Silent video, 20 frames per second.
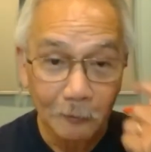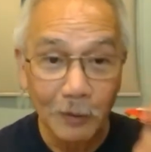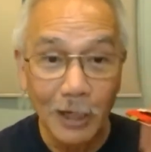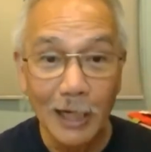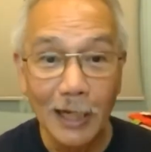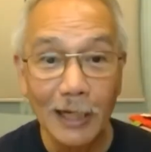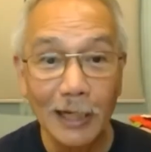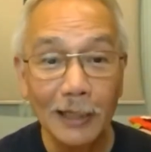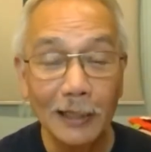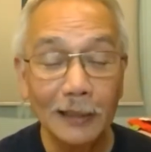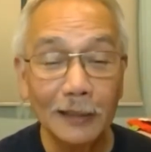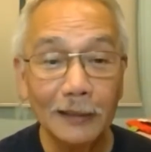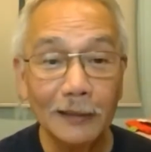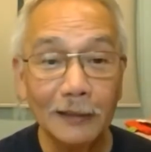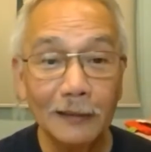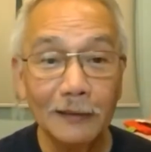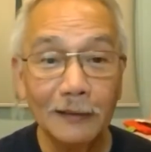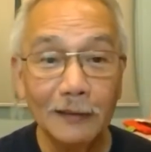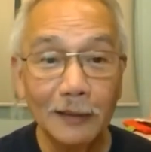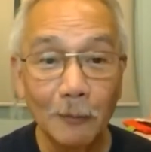
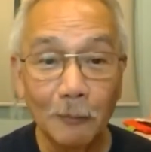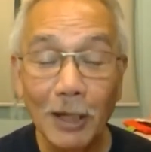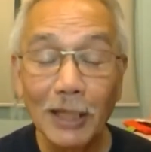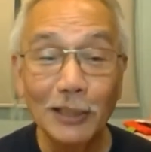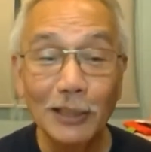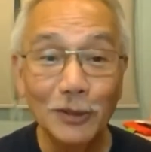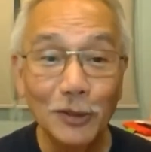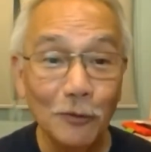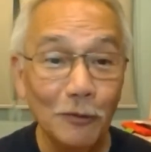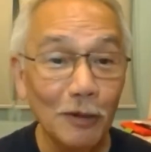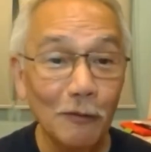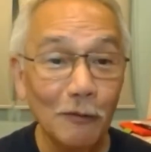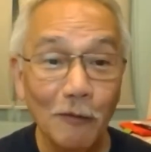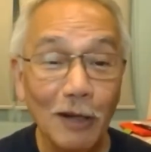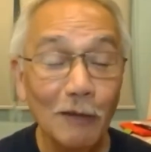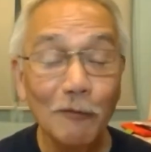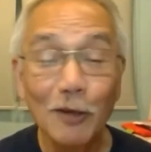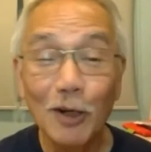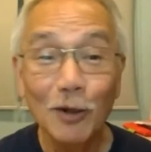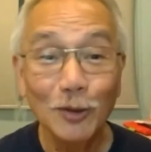when the body is doing
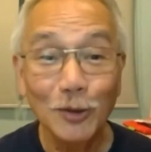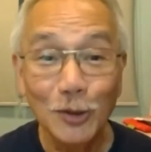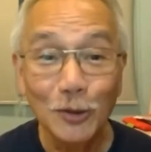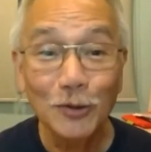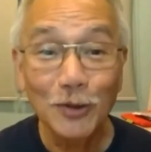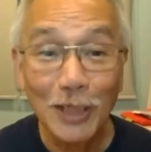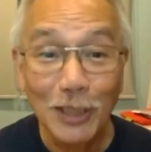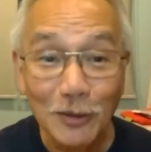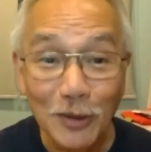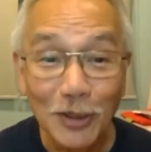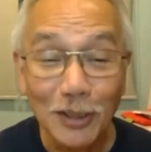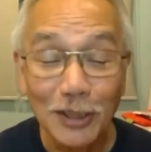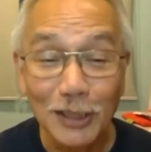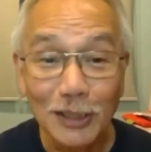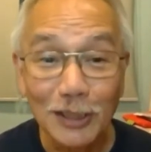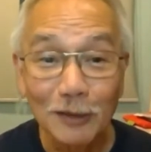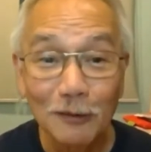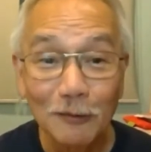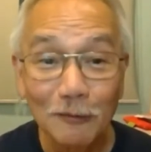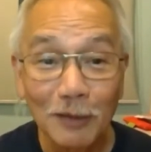well, we all should
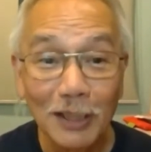rejoice.